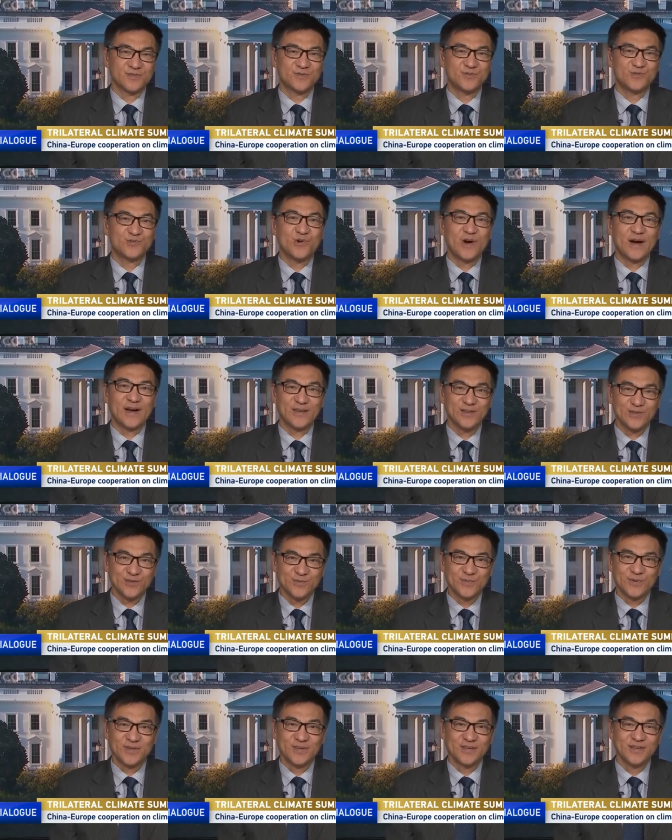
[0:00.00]
trying to
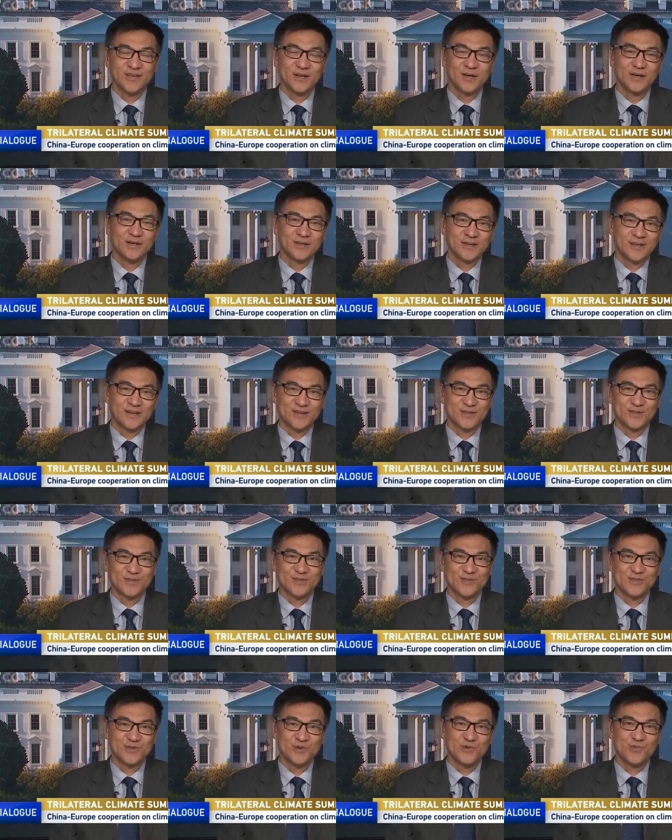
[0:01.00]
be
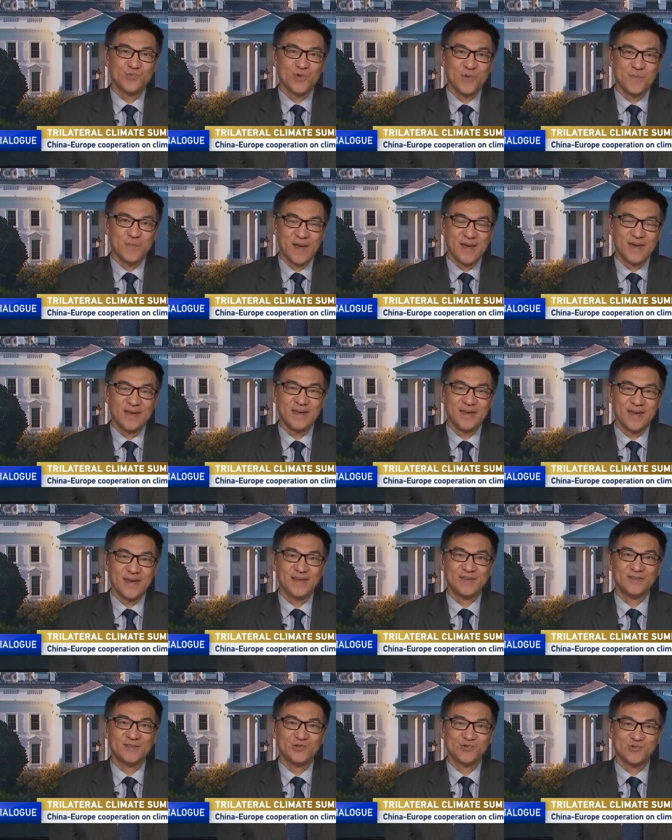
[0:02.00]
still remain
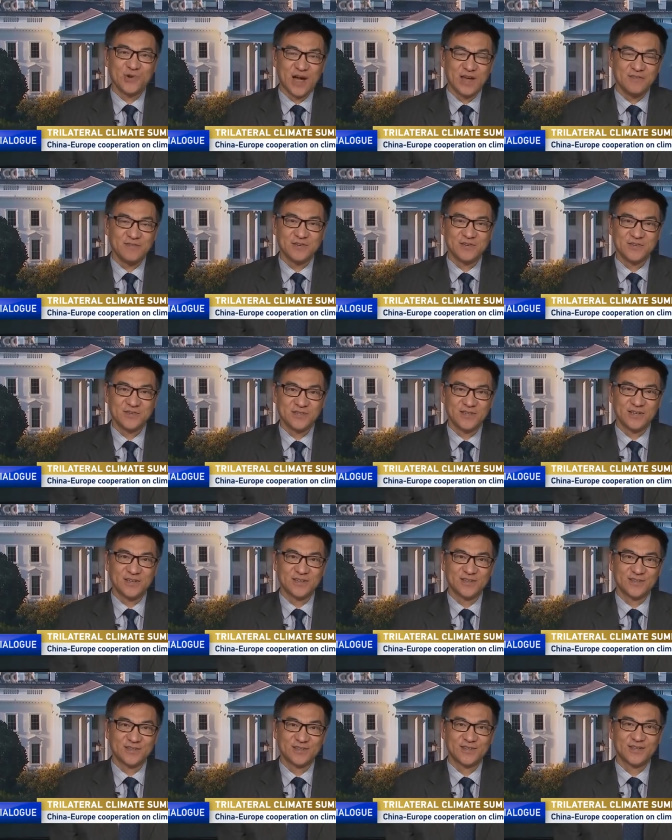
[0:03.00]
in the driving
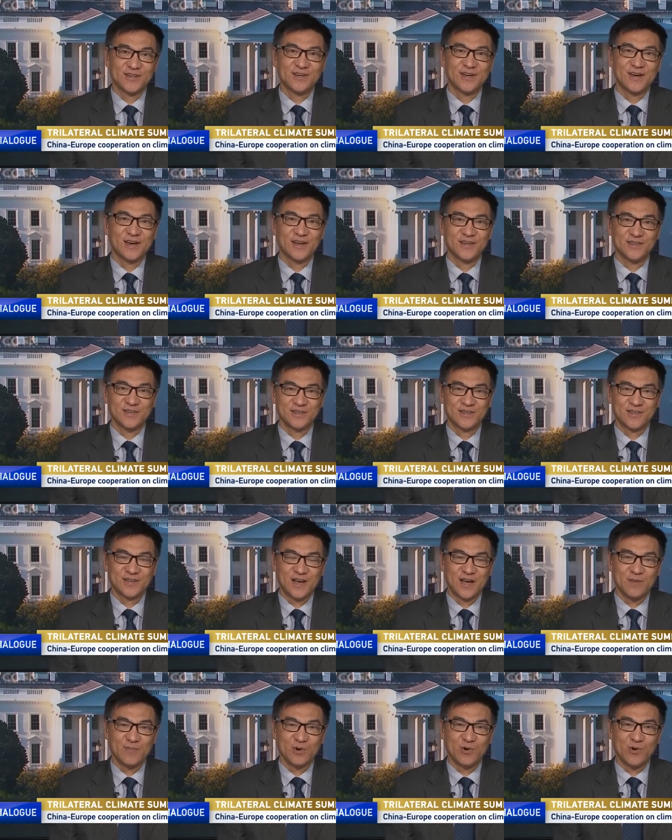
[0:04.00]
seat in the
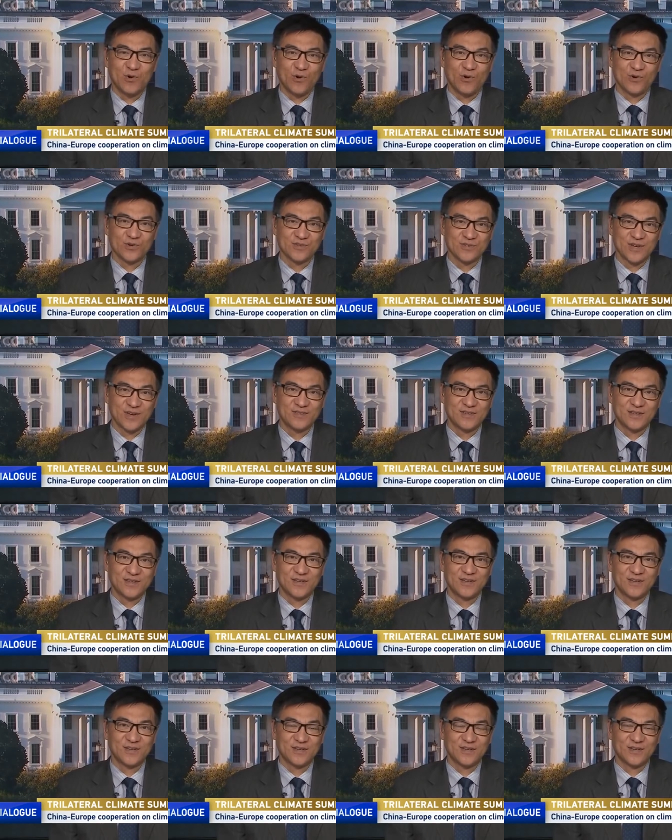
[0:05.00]
climate course. I
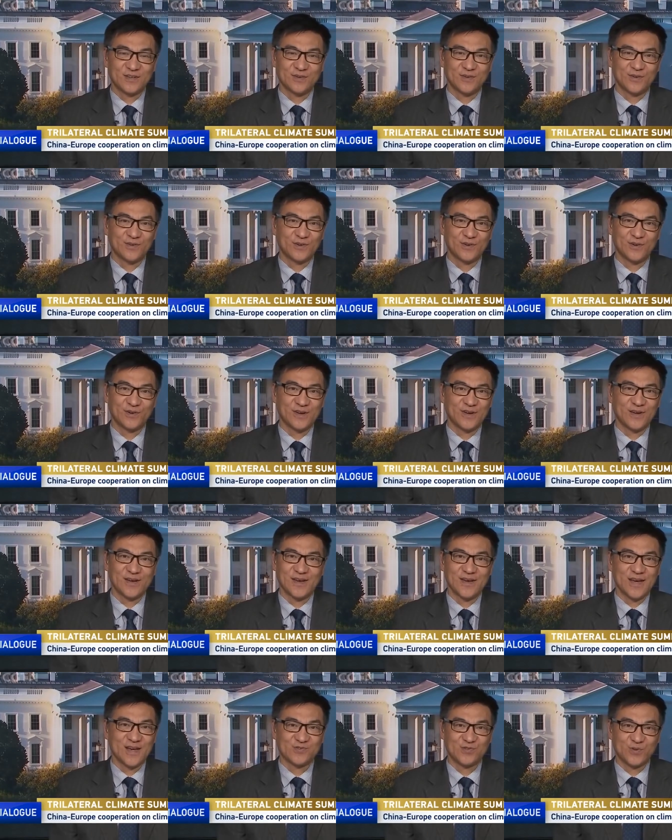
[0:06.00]
think
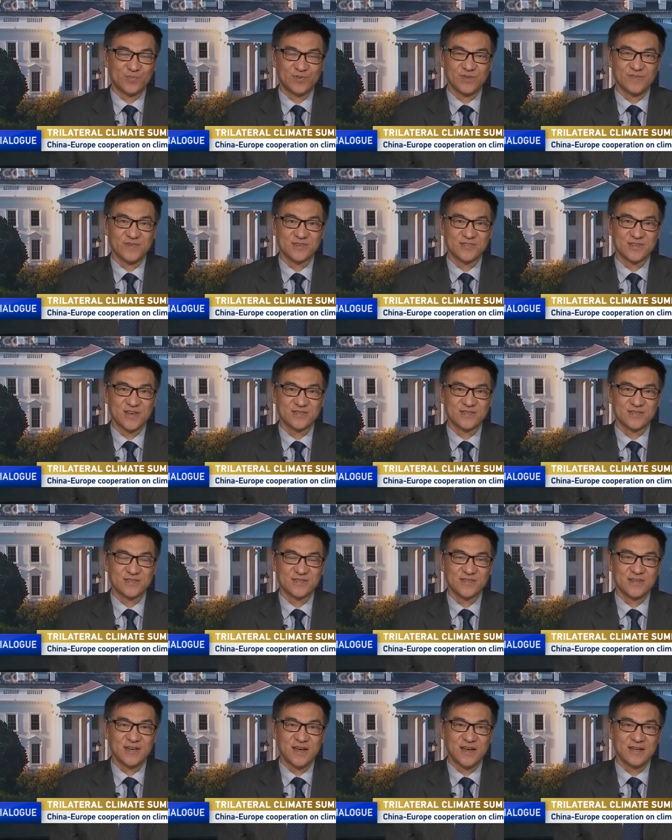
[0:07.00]
as your previous guest has
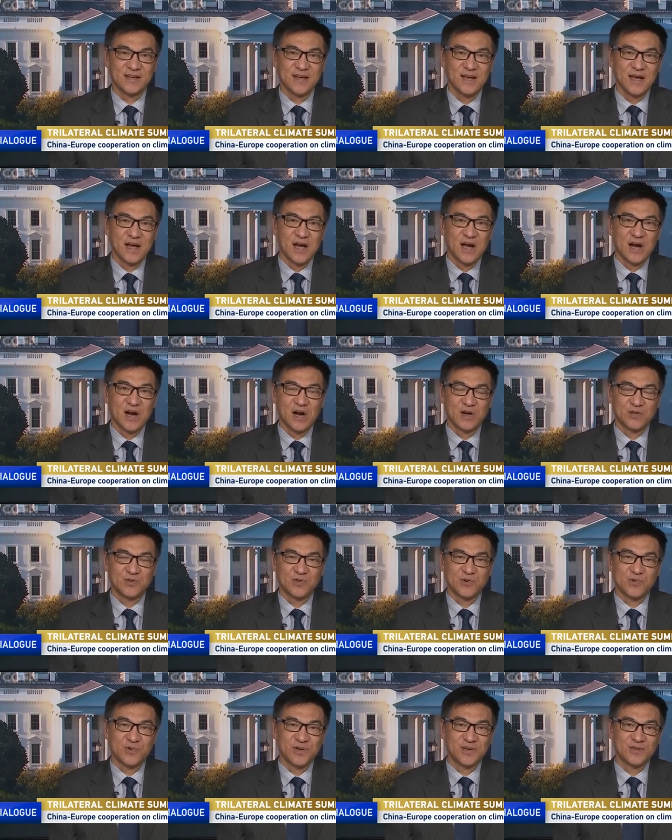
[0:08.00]
said,
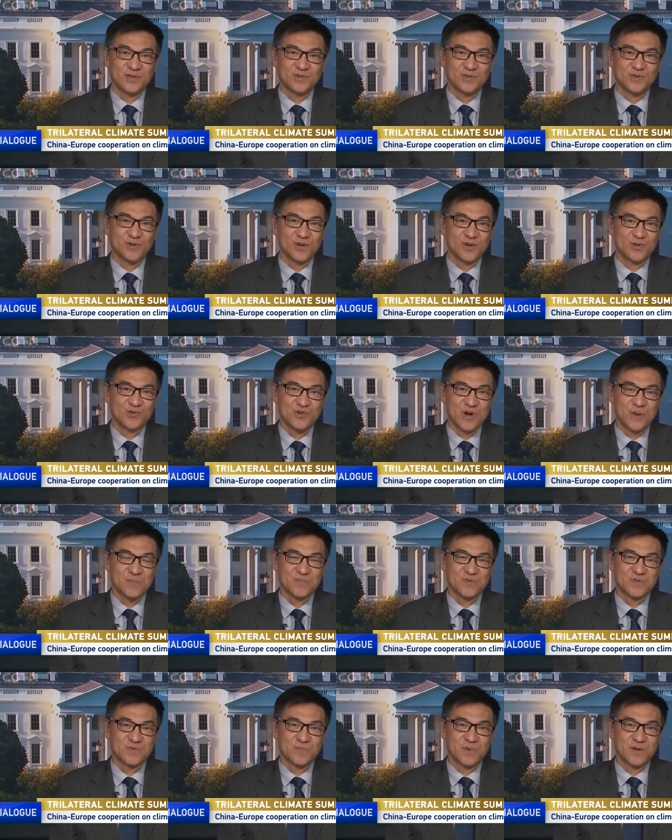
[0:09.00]
during
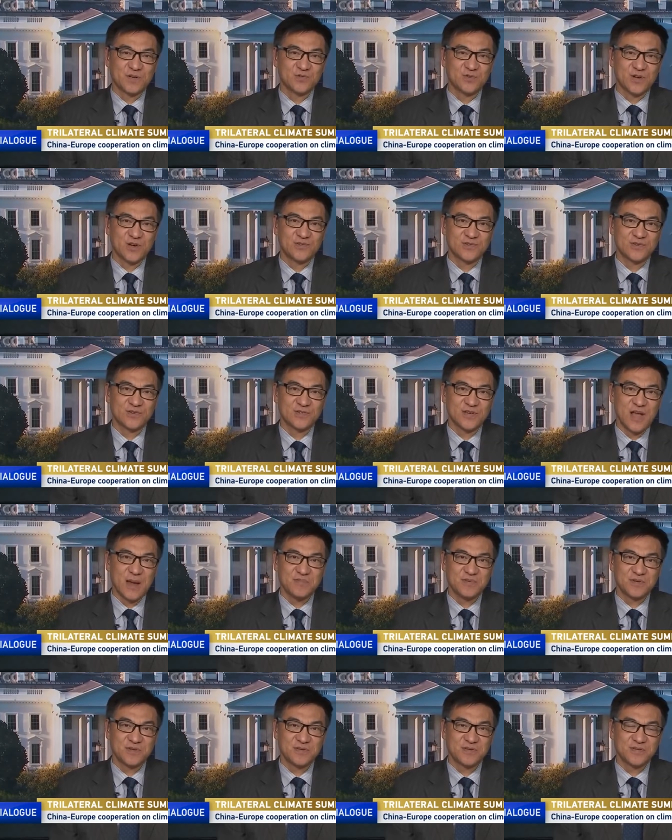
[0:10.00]
Trump's administration's
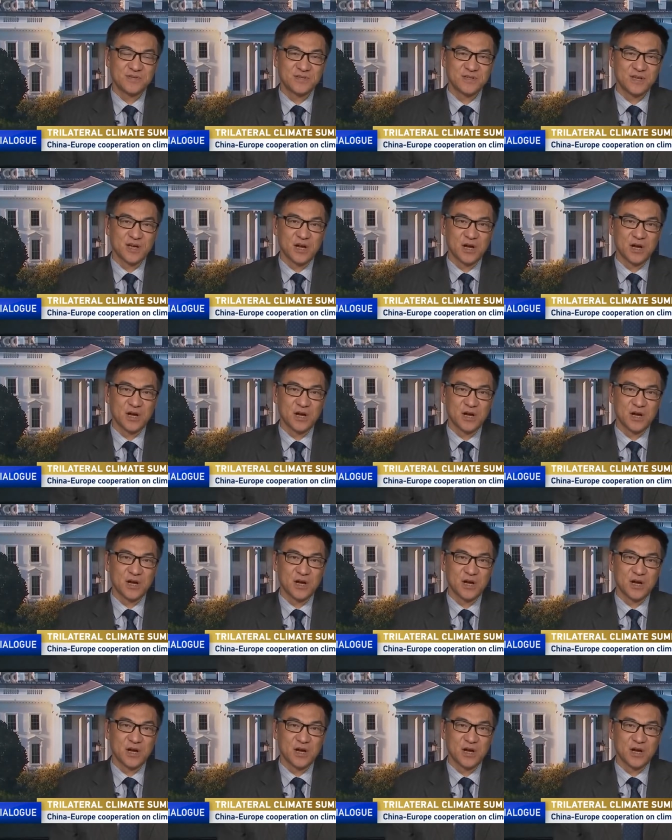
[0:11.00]
absence,